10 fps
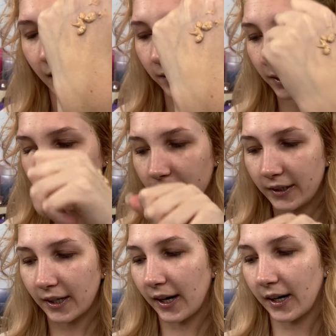would definitely
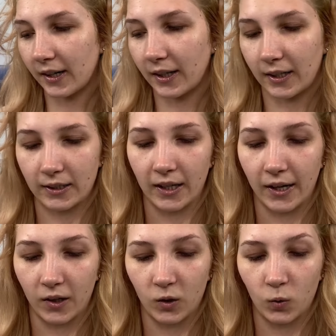say that's like
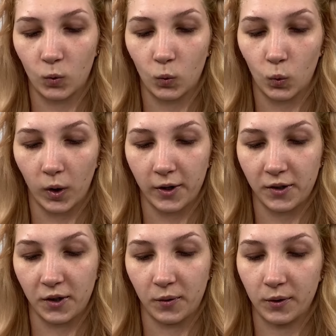1
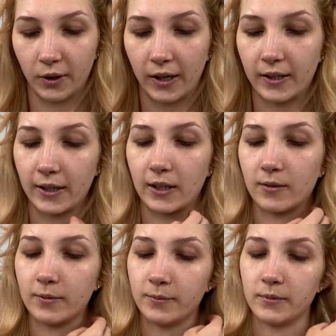use right there.
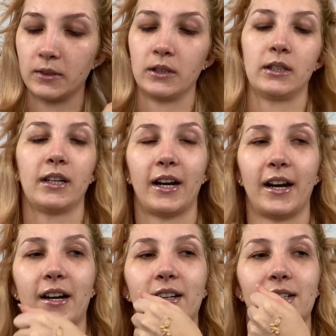
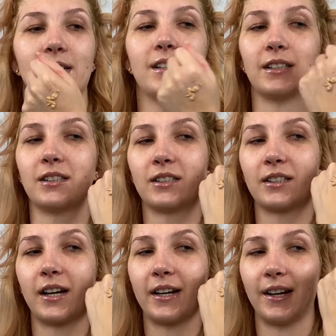And it does look
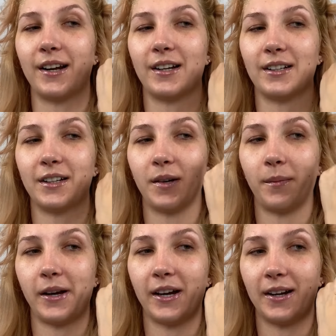like it is gonna
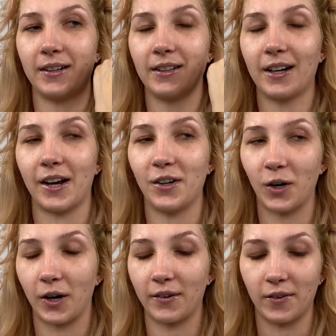be kind of
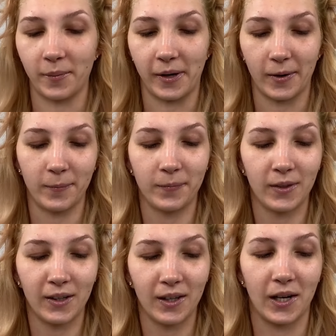dark for me.
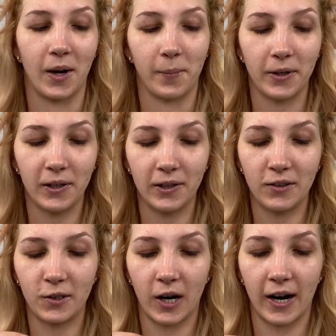I'm gonna
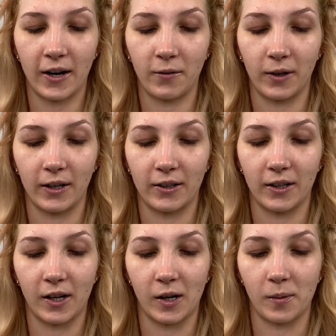try it with
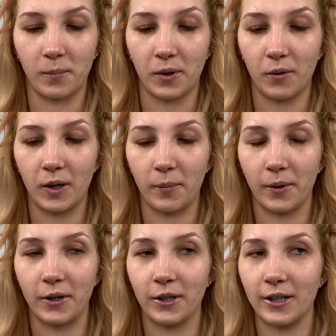a beauty
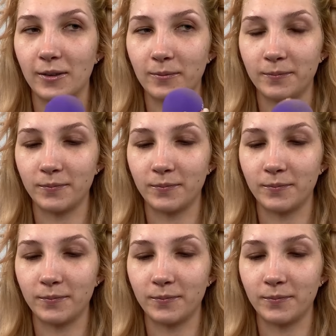blender